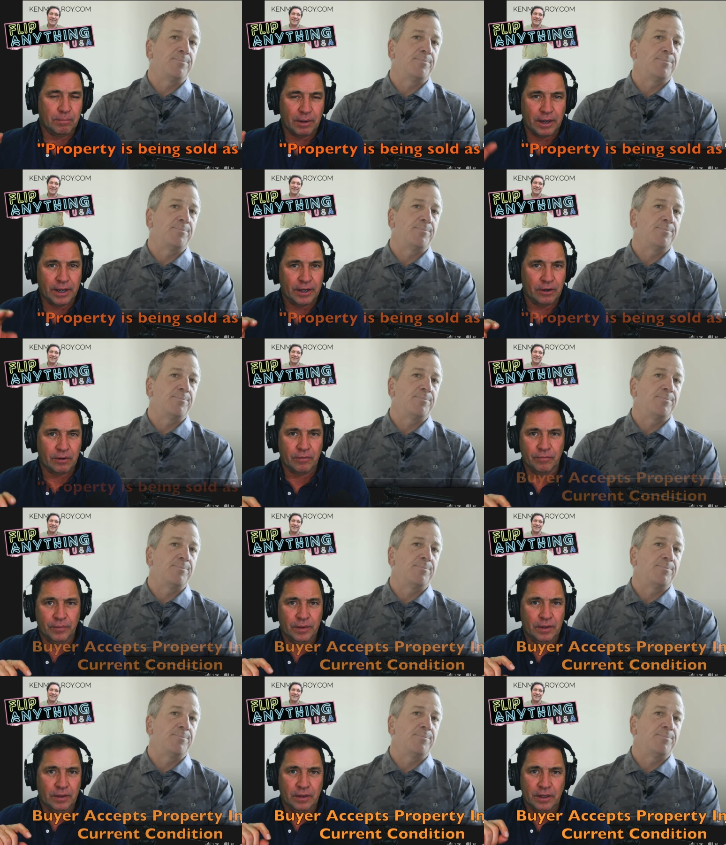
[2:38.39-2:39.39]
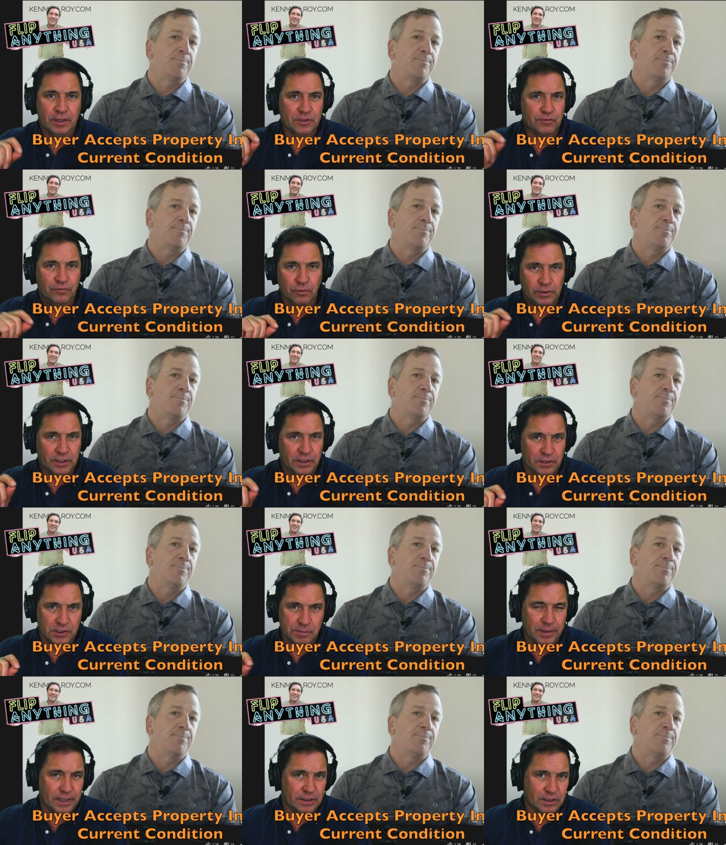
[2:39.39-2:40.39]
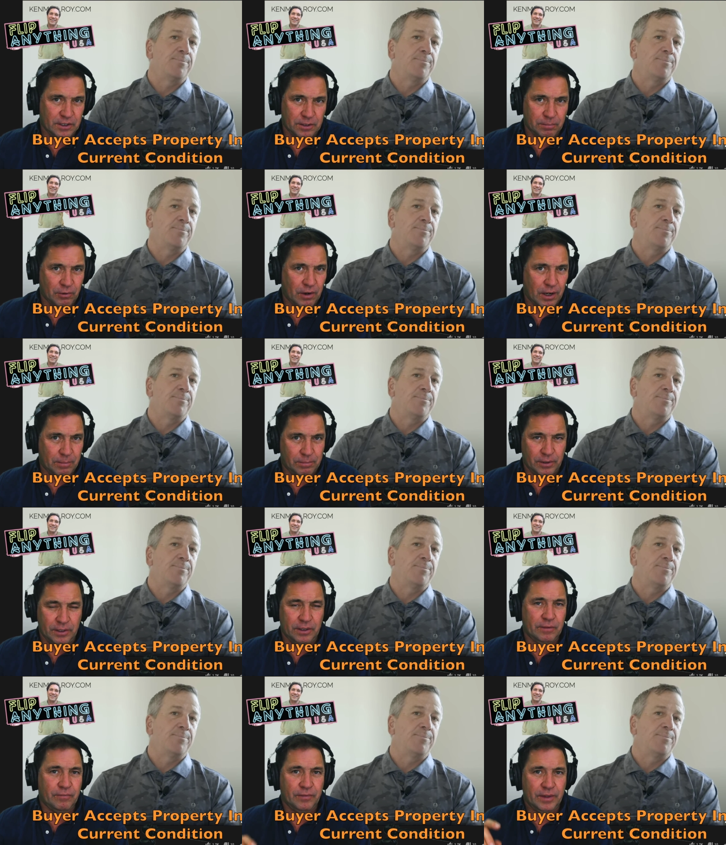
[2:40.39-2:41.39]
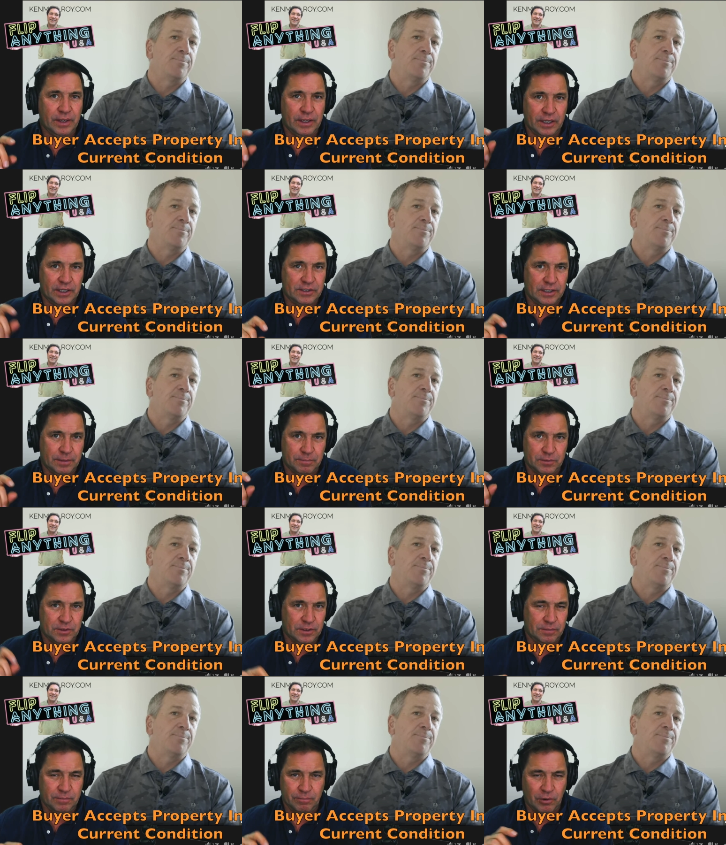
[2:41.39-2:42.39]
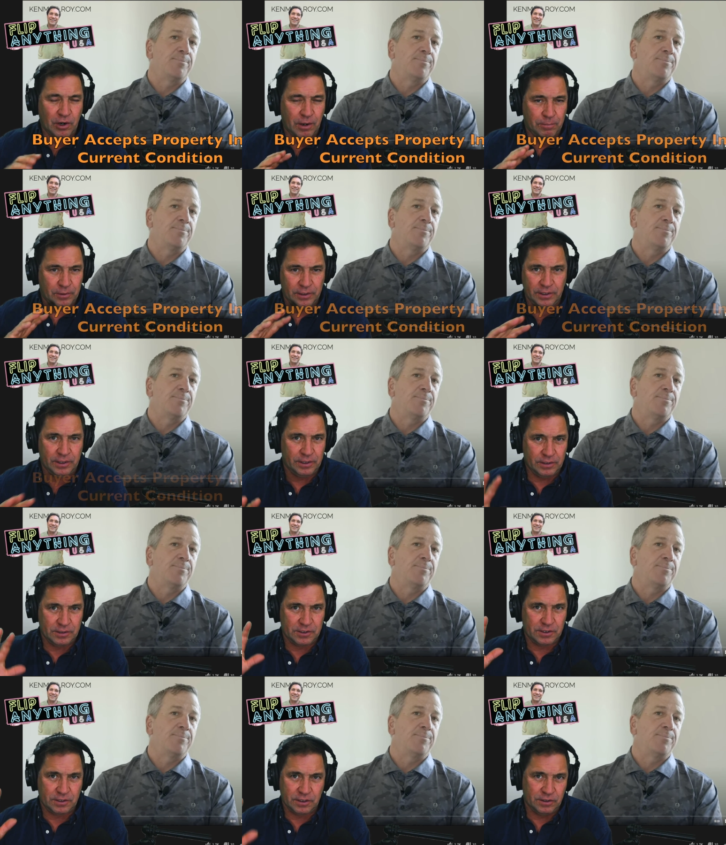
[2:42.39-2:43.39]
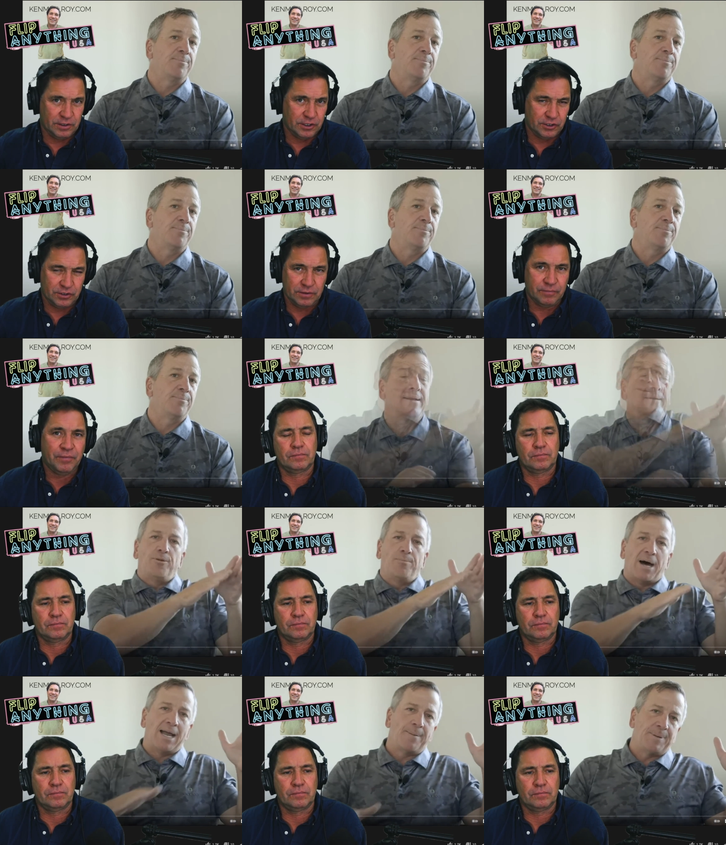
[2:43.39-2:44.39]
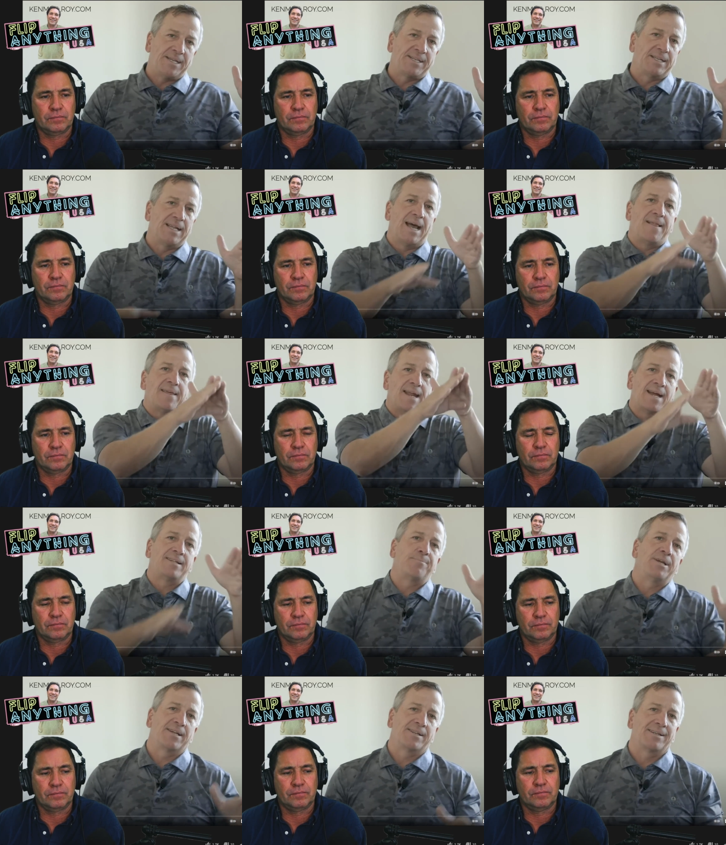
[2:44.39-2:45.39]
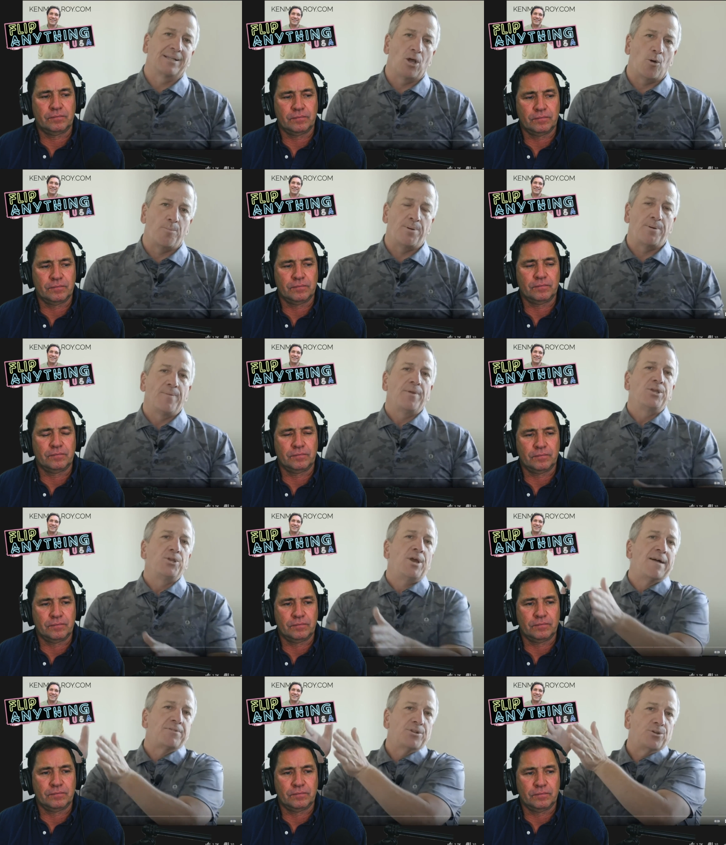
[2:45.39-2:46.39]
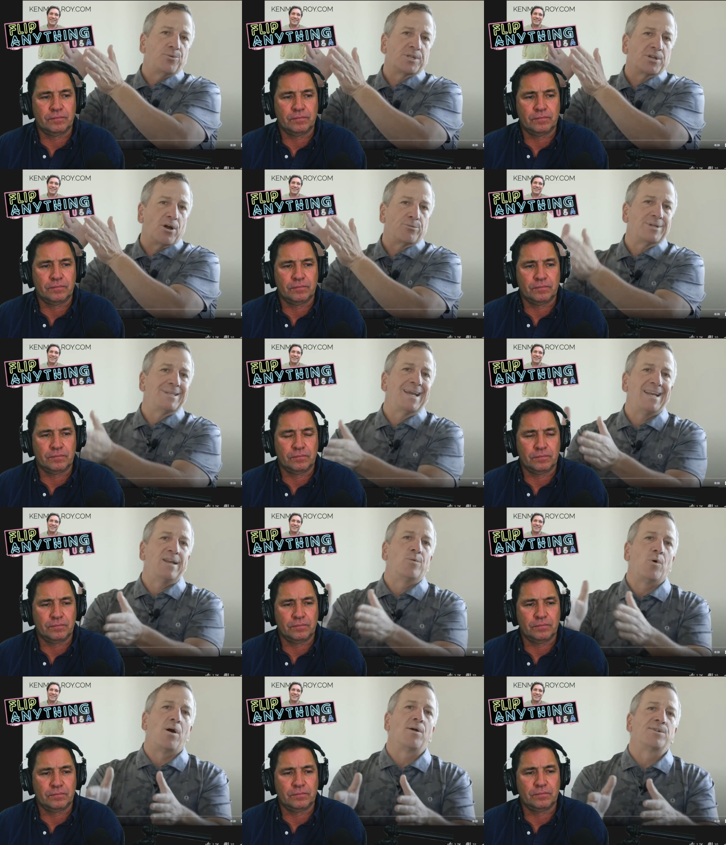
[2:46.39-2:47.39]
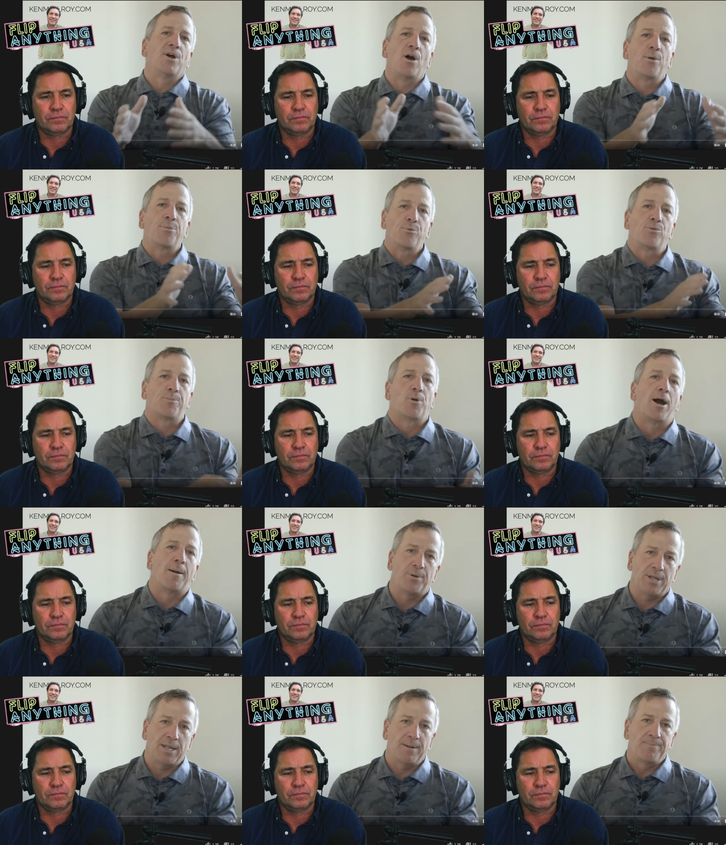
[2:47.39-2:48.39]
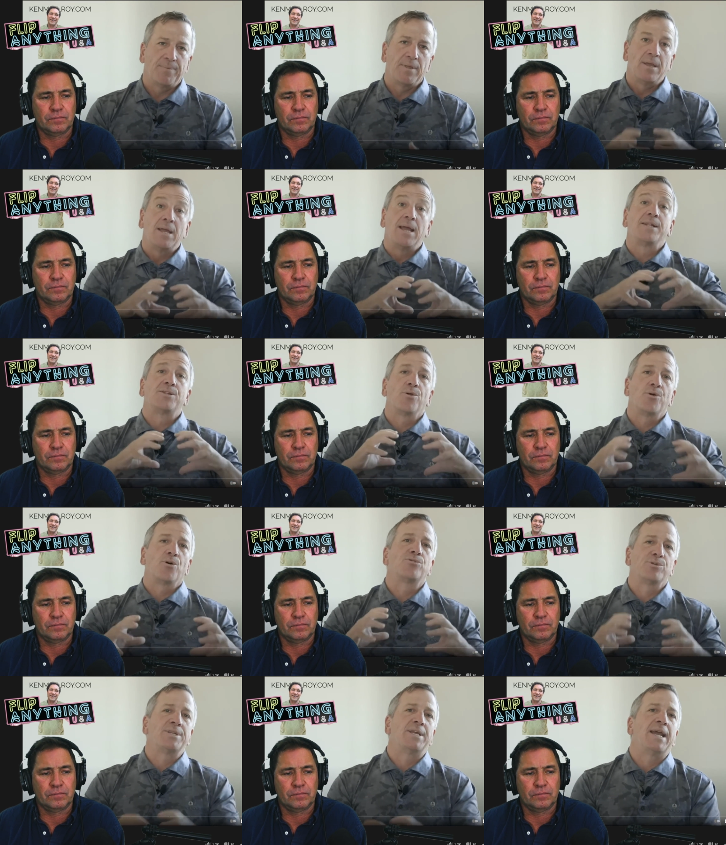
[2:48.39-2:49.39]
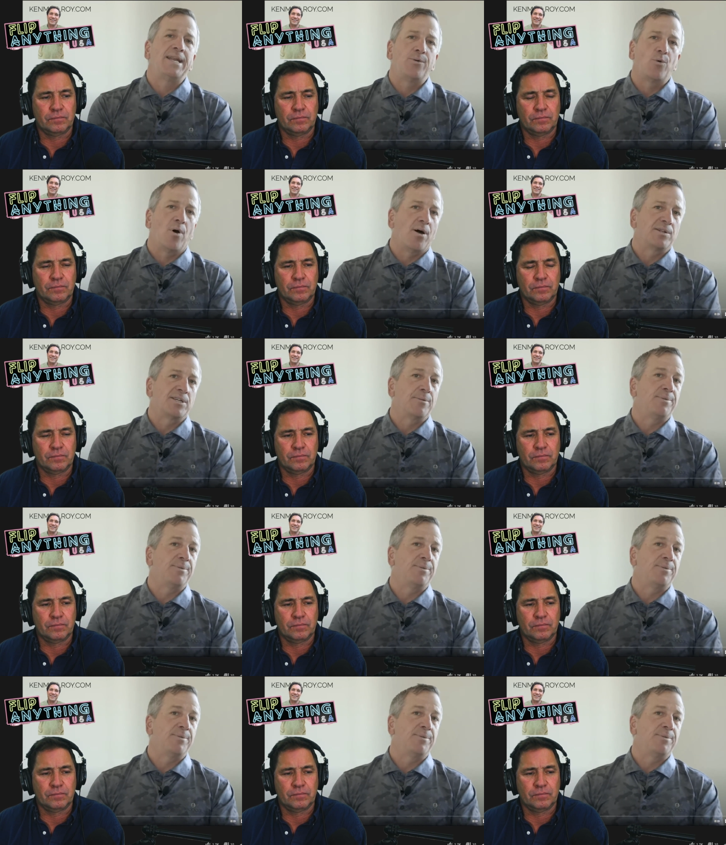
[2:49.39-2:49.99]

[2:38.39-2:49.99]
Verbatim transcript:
Speaker 1: buyer has fully inspected the property and accepts the property in its condition.
Speaker 2: If you buy a piece of land that has a big slope, you have to do what's called retaining walls all through the property. And so those retaining walls